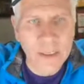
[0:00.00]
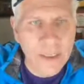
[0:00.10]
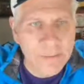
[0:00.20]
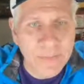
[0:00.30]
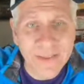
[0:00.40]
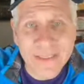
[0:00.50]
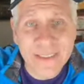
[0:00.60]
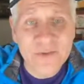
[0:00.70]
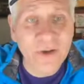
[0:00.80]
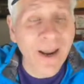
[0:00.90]
Pelicans
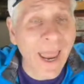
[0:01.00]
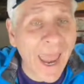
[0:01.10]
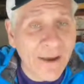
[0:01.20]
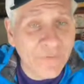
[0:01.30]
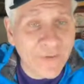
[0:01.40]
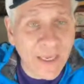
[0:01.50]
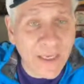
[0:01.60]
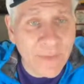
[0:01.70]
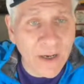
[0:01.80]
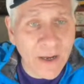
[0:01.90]
are a half a game
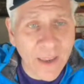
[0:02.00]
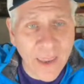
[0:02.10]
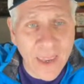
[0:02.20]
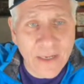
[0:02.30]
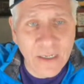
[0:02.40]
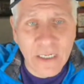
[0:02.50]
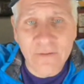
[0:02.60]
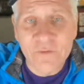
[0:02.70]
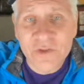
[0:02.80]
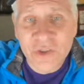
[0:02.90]
ahead of the
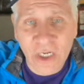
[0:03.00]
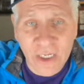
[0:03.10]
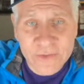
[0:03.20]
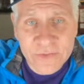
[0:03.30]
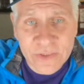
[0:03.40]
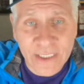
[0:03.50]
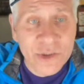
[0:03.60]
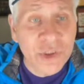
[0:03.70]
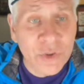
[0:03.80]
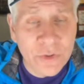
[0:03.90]
Suns and
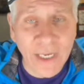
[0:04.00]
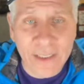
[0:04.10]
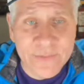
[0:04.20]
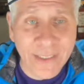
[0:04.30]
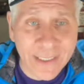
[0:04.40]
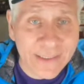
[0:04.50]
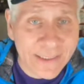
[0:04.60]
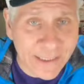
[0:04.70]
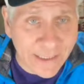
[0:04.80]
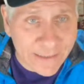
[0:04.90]
2 games ahead of the
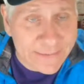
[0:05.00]
Kings.